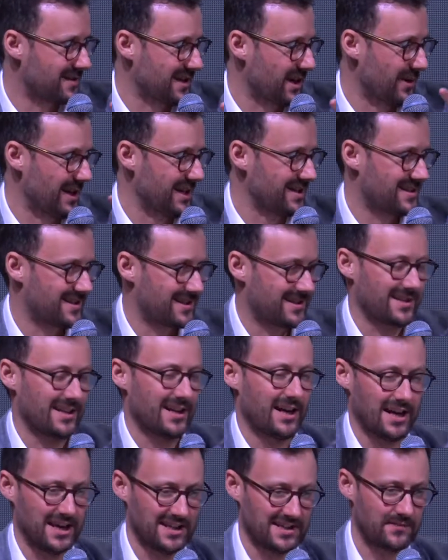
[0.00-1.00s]
So it's
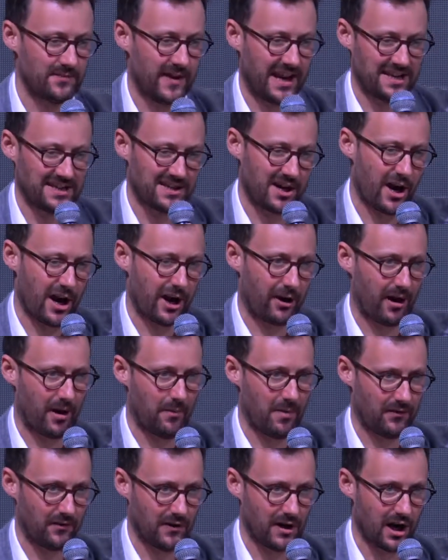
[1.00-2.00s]
a Venn
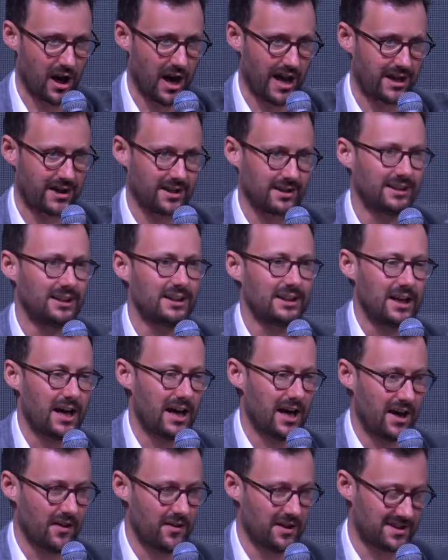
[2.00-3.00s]
diagram, if you like.
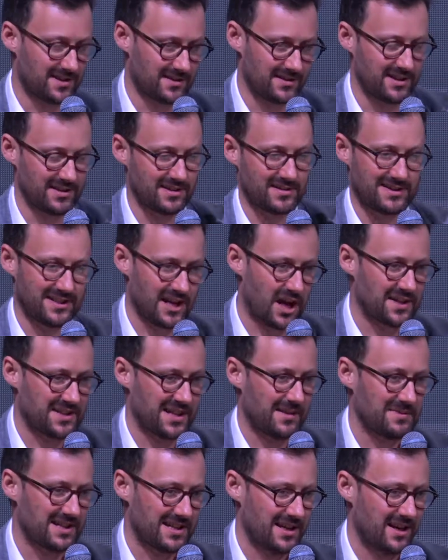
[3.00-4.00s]
There's
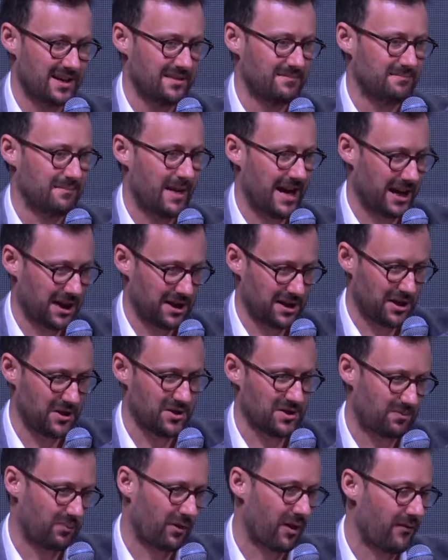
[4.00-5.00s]
startups that make a
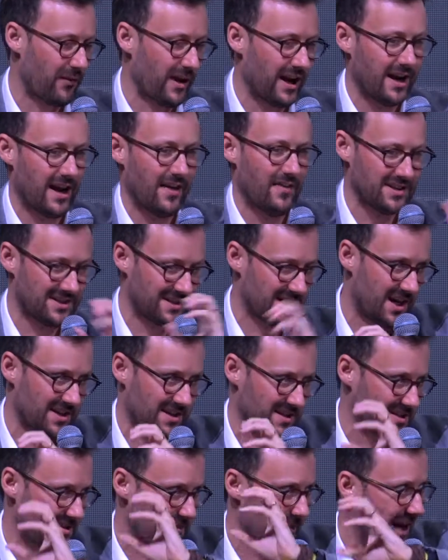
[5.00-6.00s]
huge profit and there's
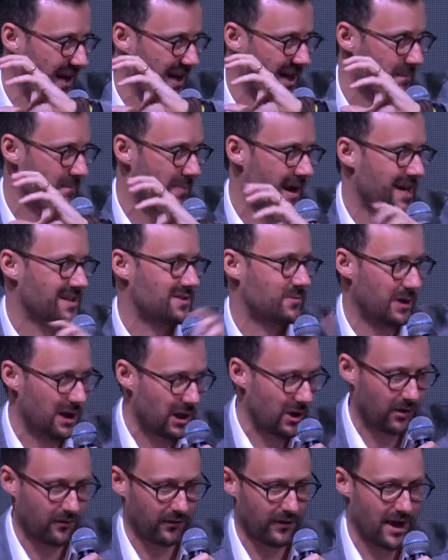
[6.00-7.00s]
startups that make an impact. We
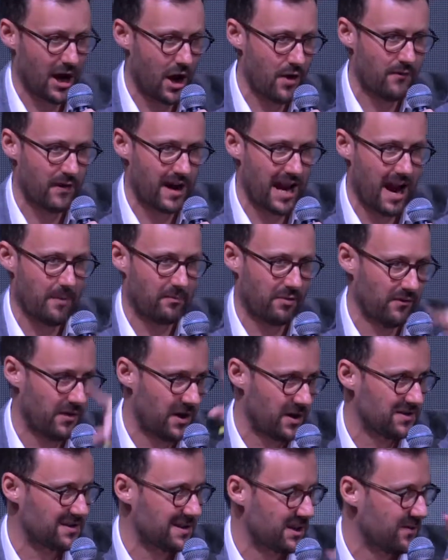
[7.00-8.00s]
look for the overlap of
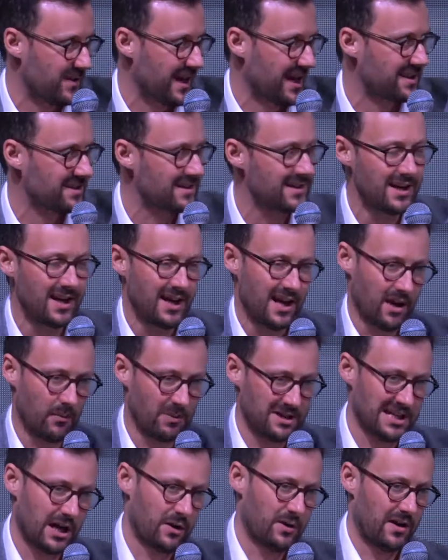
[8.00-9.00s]
those two things,
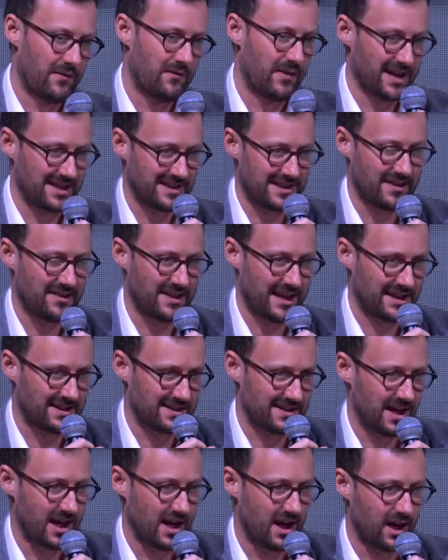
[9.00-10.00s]
and we don't invest in
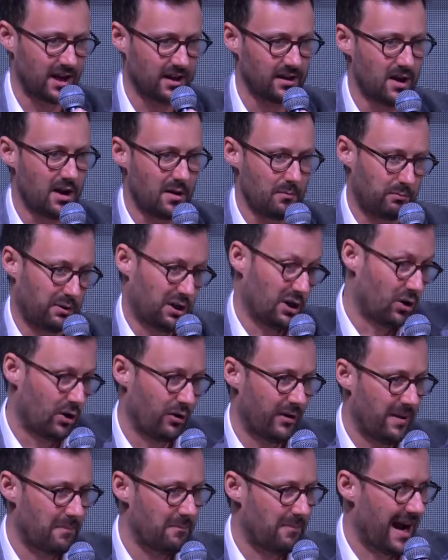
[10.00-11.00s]
things that are
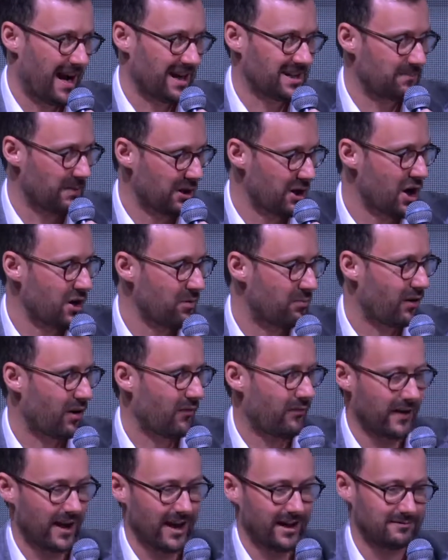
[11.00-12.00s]
pure impact but no
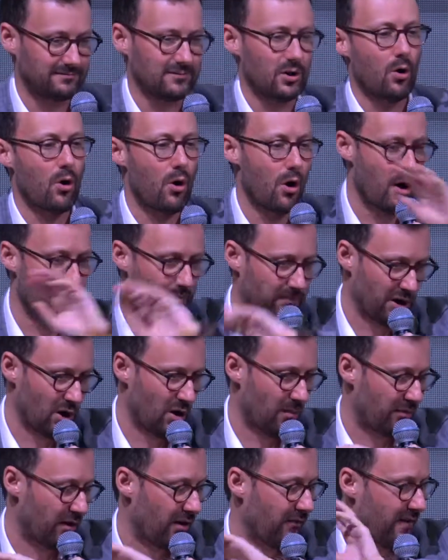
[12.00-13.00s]
profit, or
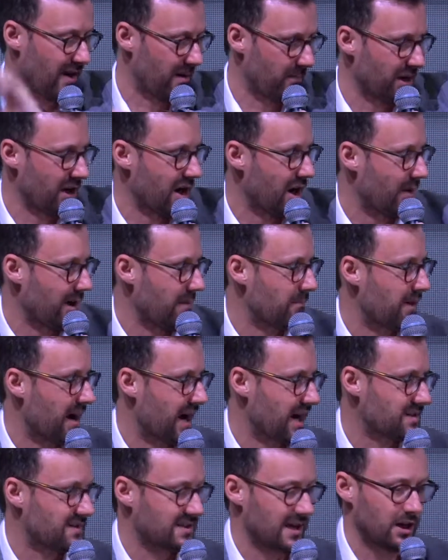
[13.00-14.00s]
pure profit but no impact.